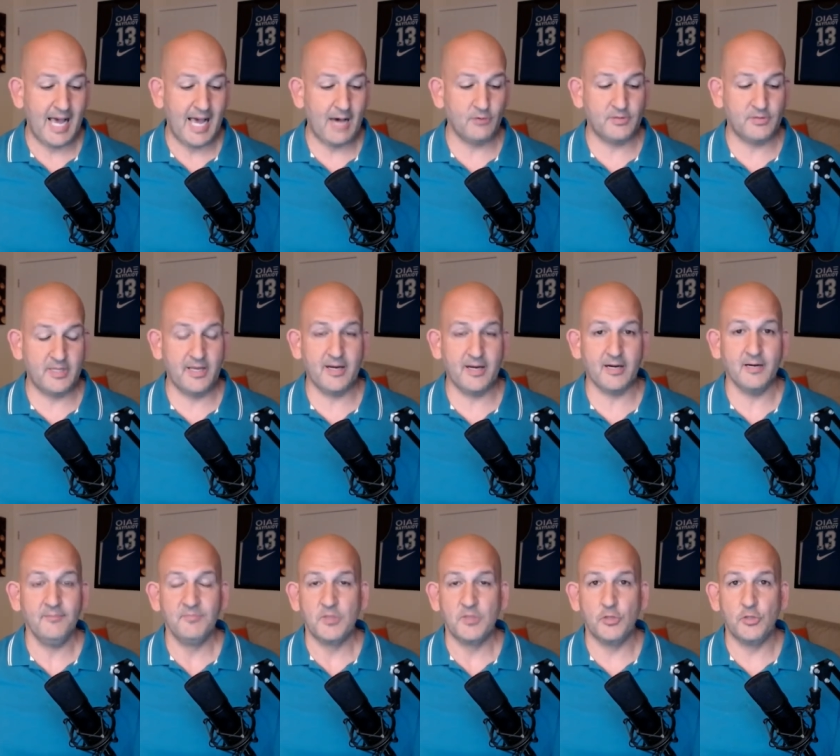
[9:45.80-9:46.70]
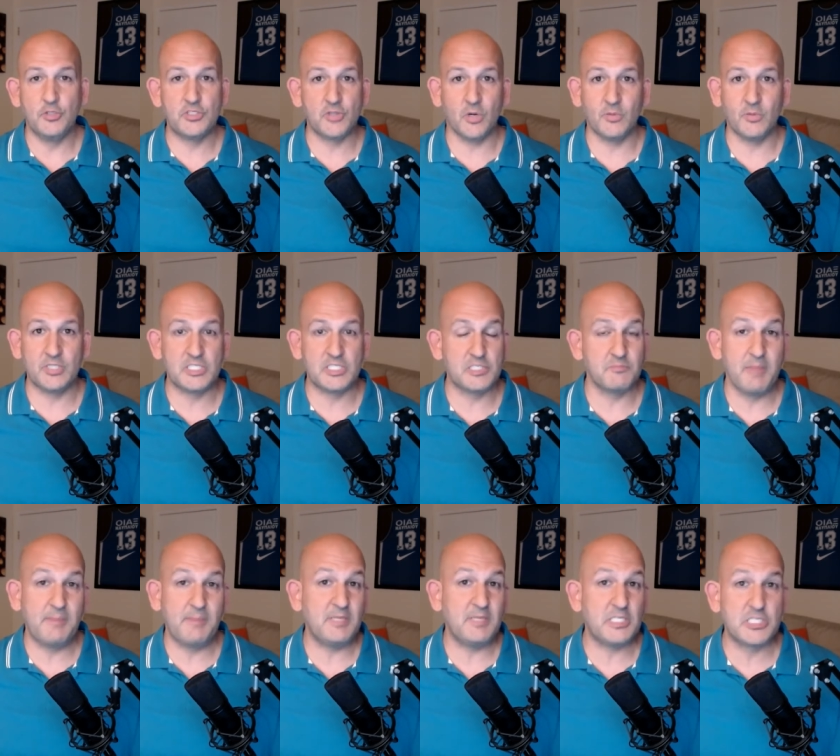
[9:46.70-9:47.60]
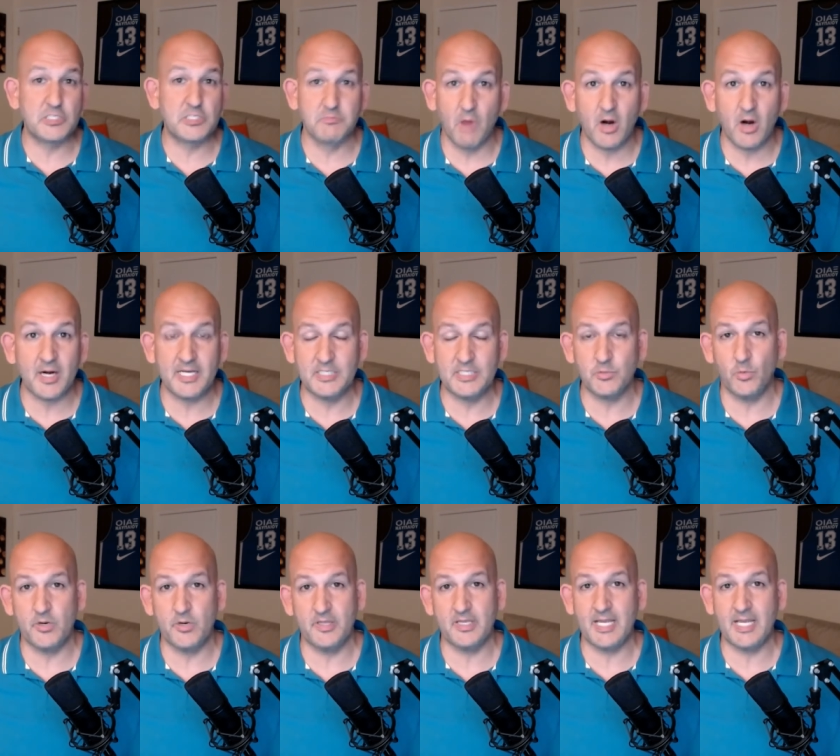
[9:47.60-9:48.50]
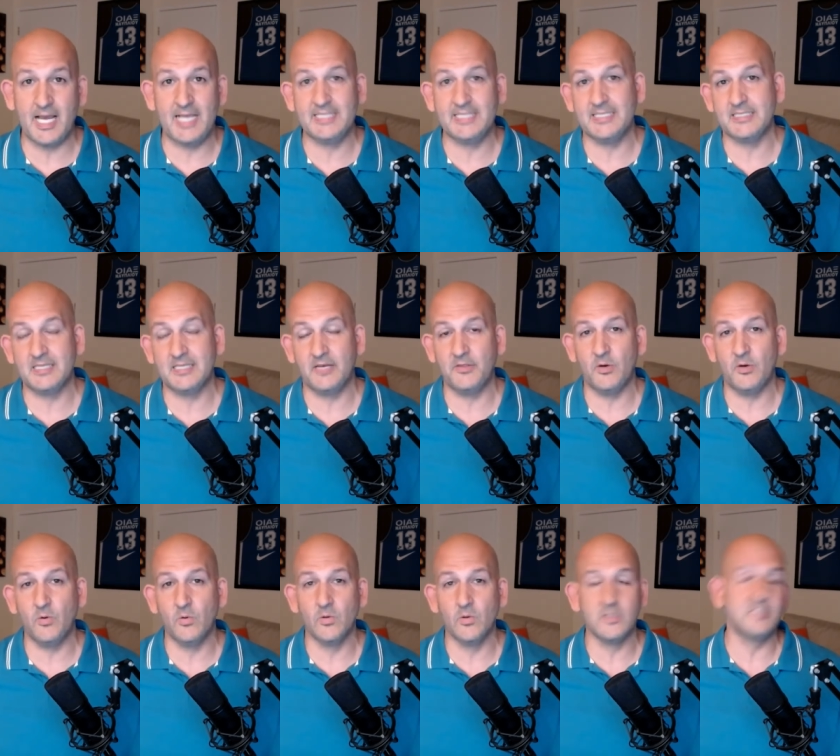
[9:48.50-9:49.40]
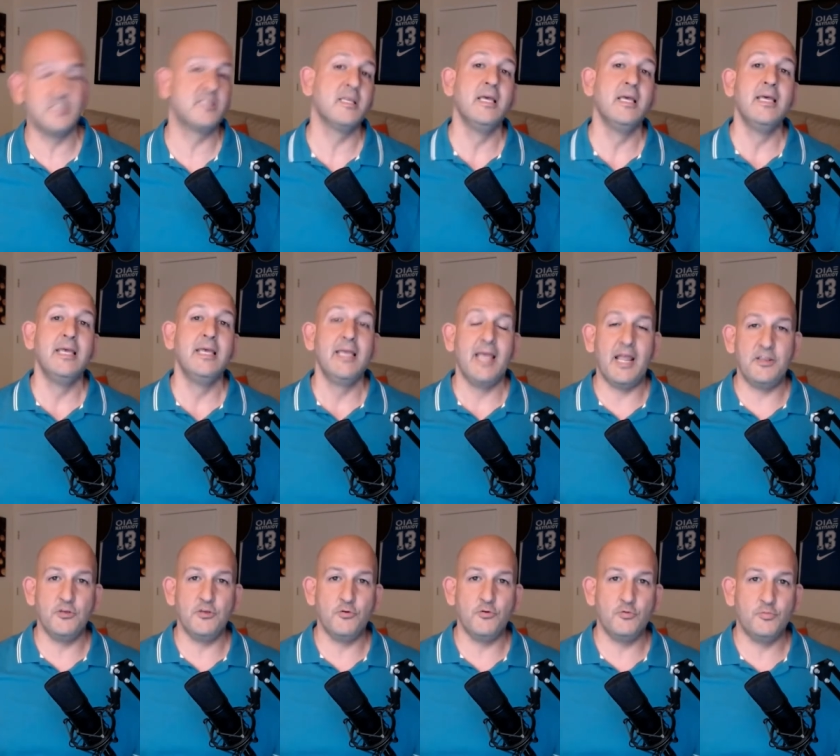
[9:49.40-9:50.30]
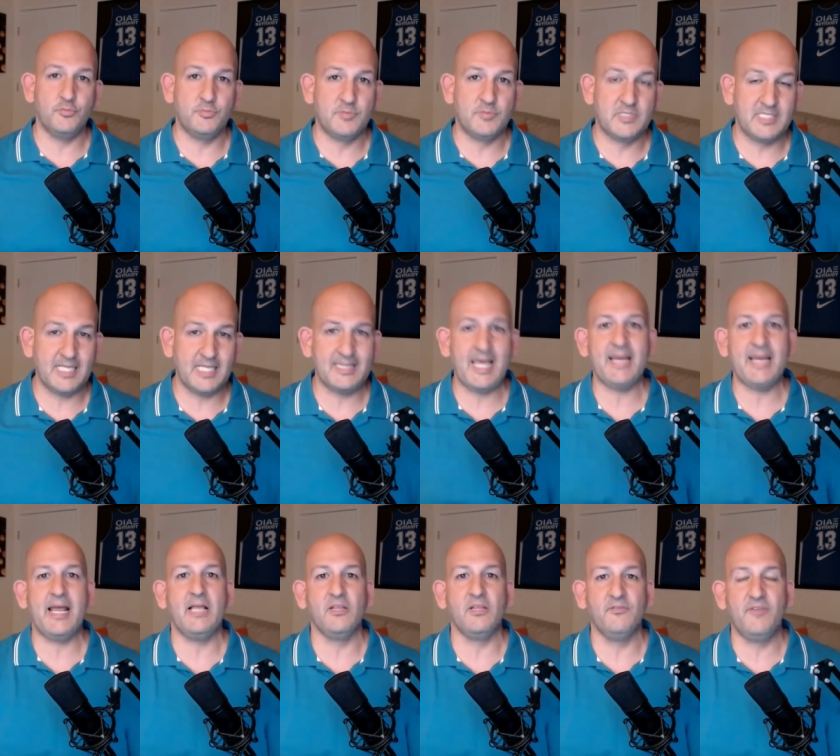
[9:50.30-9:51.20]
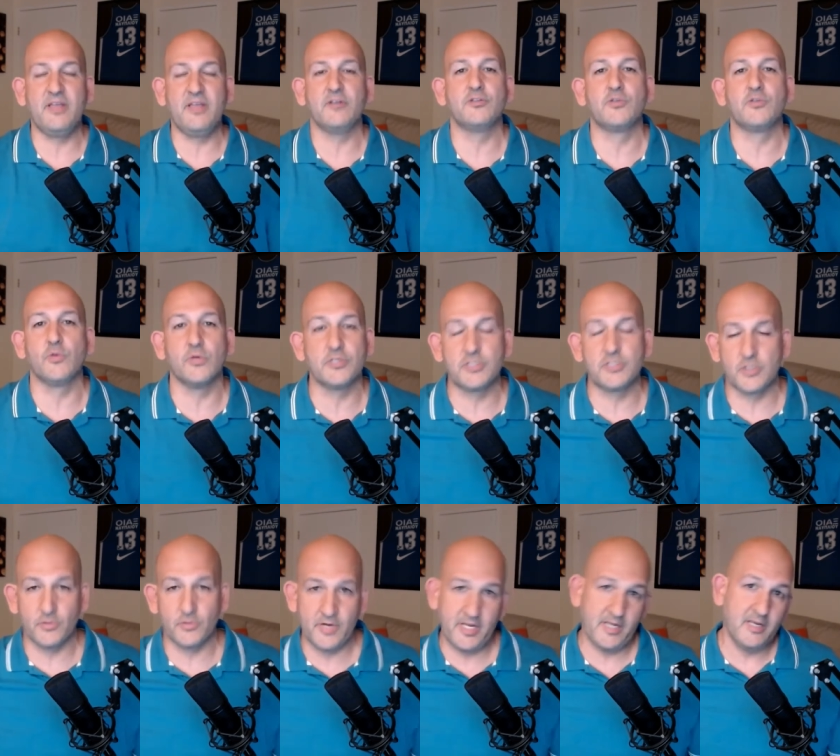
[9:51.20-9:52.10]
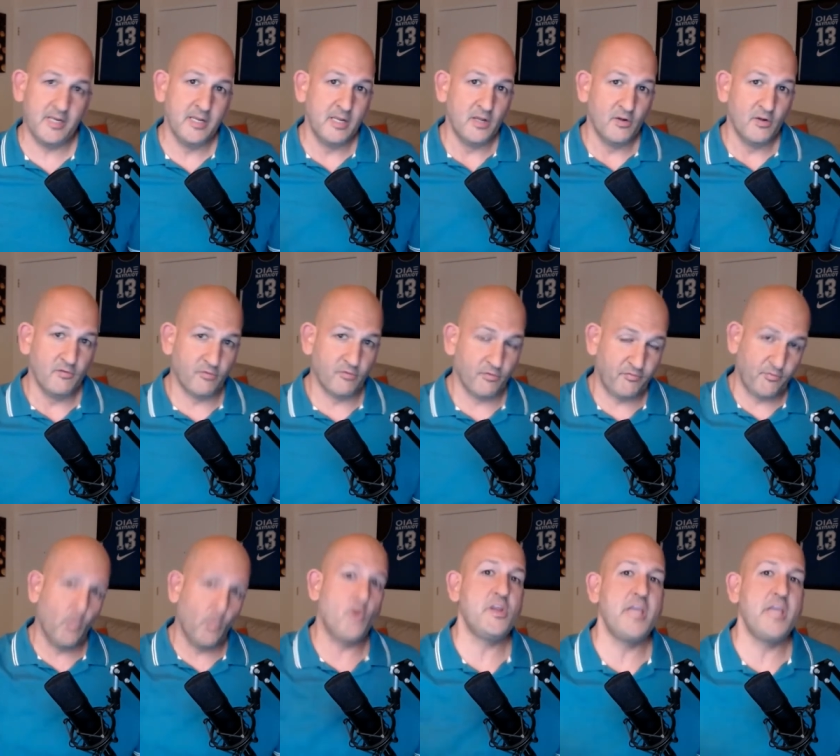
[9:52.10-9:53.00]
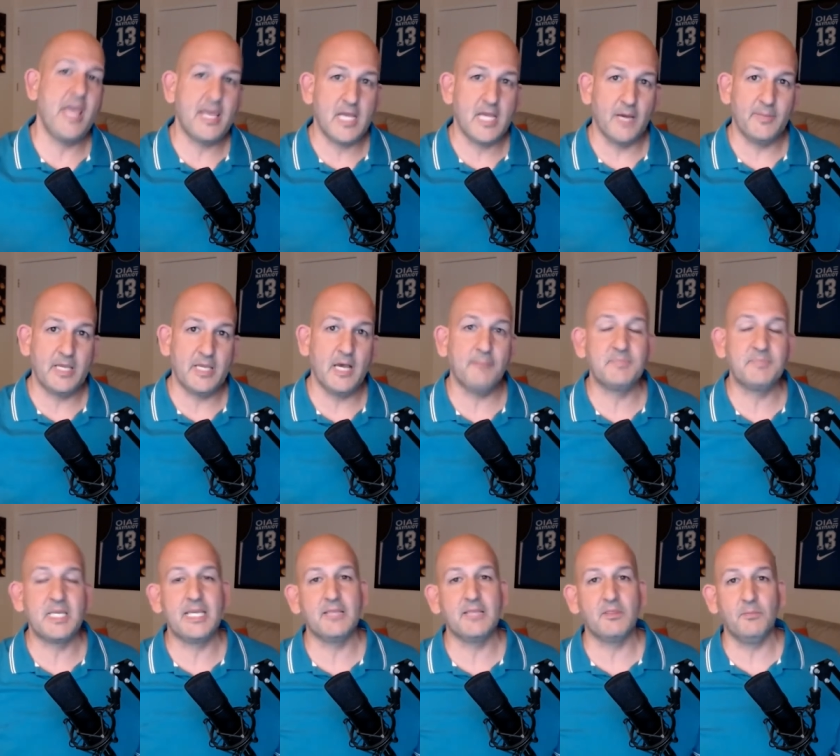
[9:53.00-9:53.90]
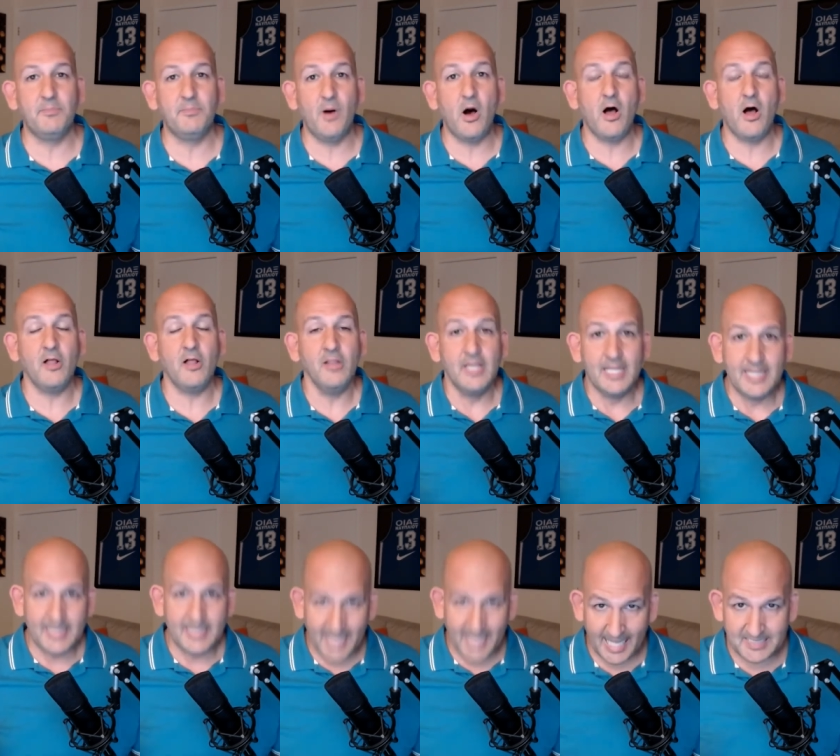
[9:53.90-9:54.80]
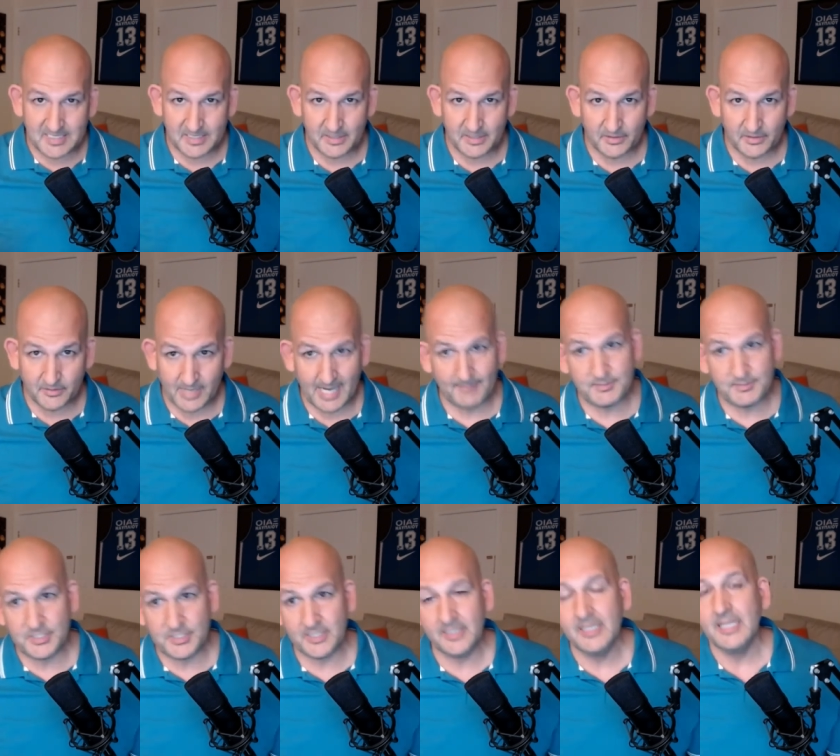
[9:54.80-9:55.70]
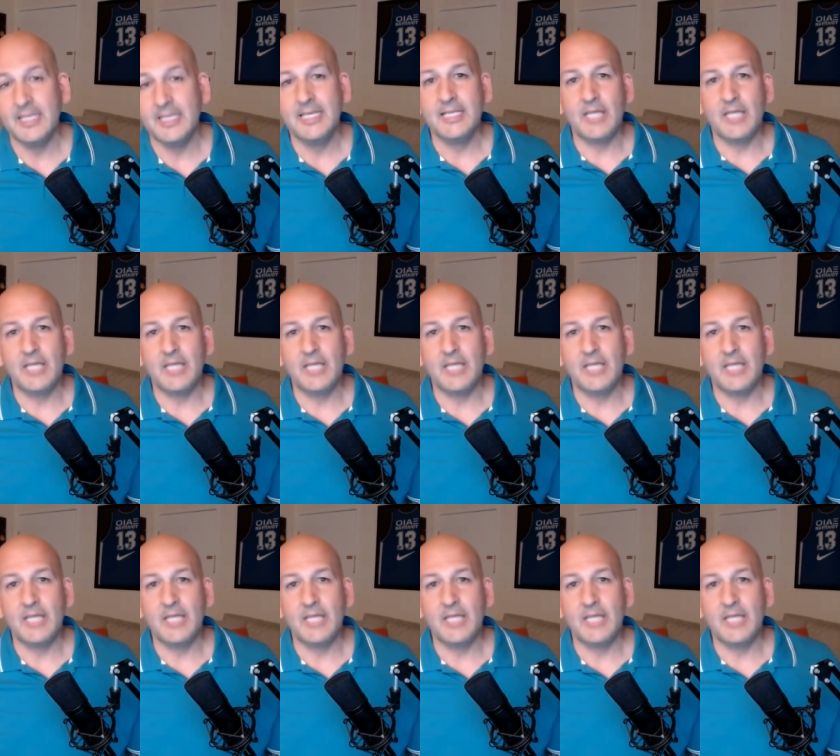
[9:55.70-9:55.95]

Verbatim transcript: out there, you start with maybe Smart is one of the guys that's on the horns and you set that elevator door screen for Fournier coming up to get the ball. That's another option.